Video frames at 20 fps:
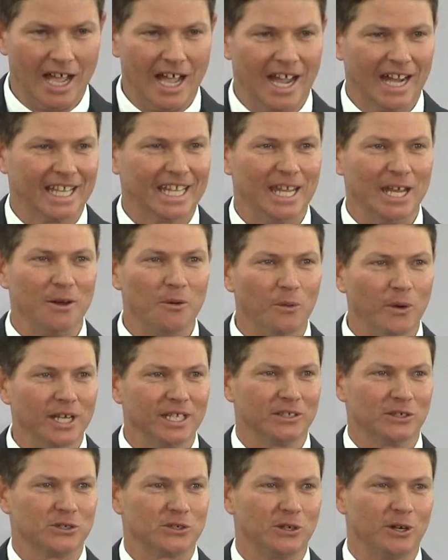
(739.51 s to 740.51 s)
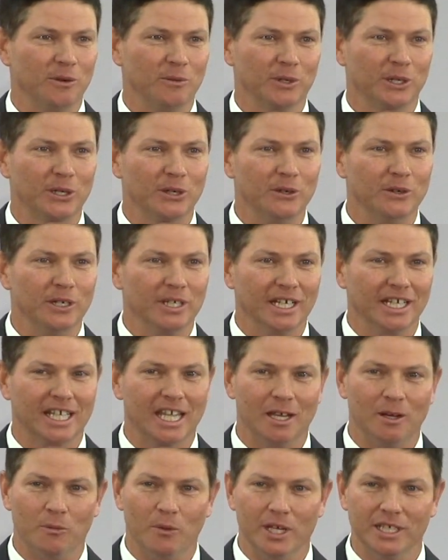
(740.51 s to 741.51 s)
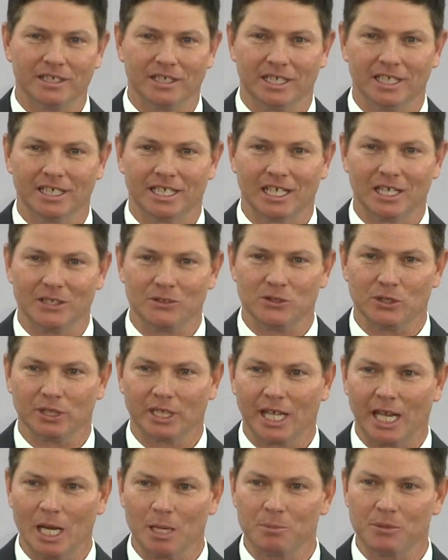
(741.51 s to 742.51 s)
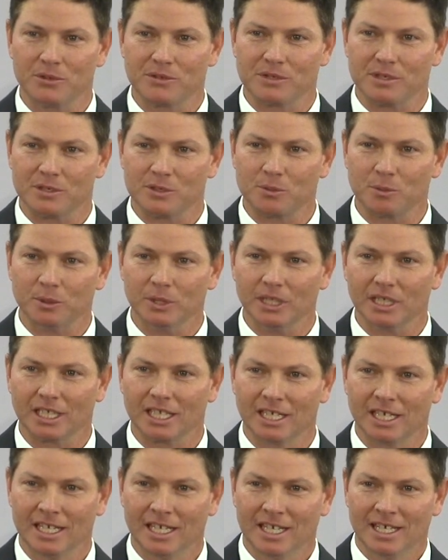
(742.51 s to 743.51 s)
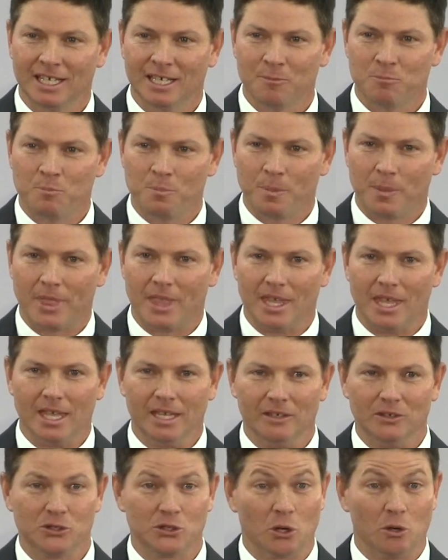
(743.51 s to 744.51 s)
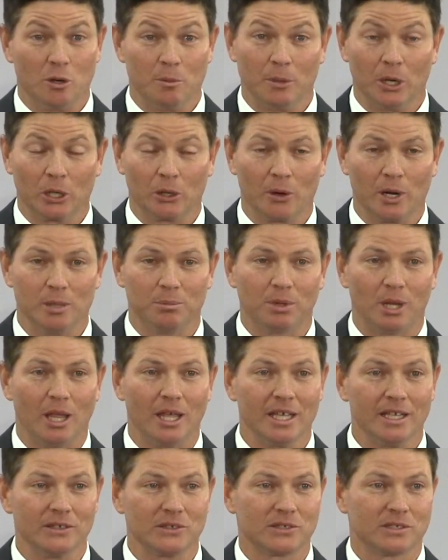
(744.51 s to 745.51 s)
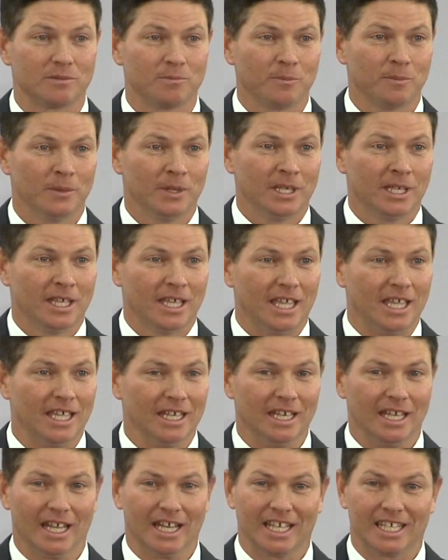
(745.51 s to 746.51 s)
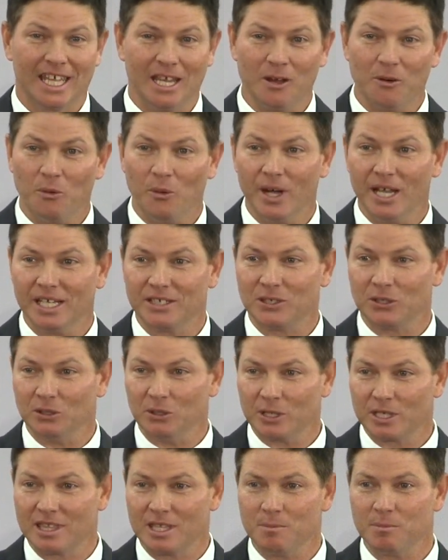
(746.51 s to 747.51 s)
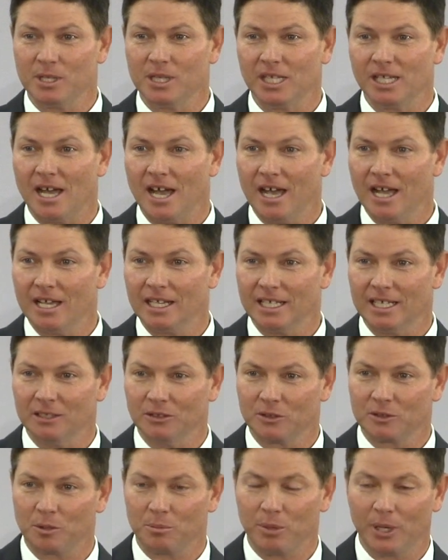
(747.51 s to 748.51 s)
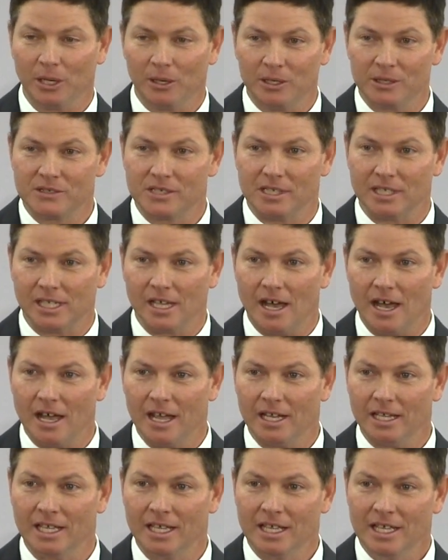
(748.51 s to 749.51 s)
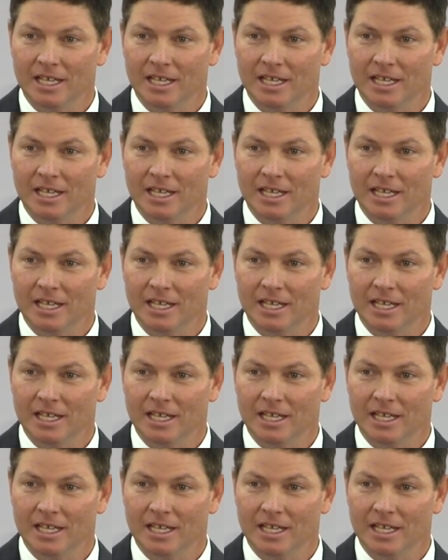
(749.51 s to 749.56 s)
I can't wait to start recruiting. I can't wait to get kids on campus this week and show them our great place. And I can't wait to look them in the eye and look their parents in the eye